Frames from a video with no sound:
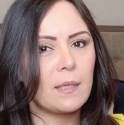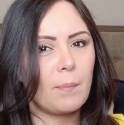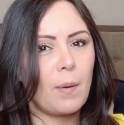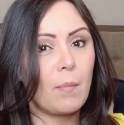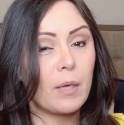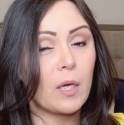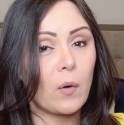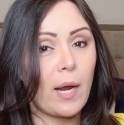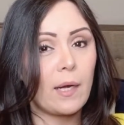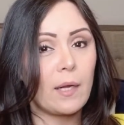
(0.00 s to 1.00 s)
a
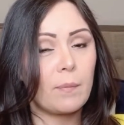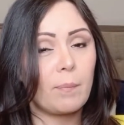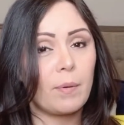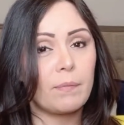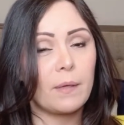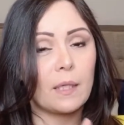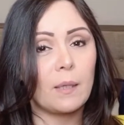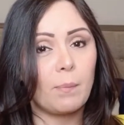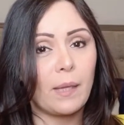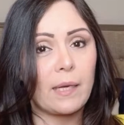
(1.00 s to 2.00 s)
pomegranate
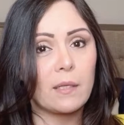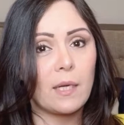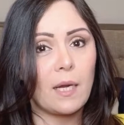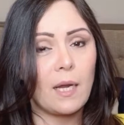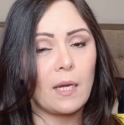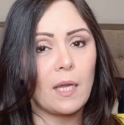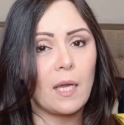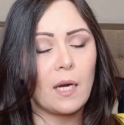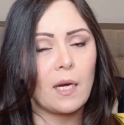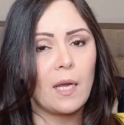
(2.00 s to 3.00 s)
perfectly blended in
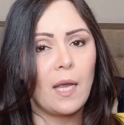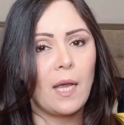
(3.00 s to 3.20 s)
here.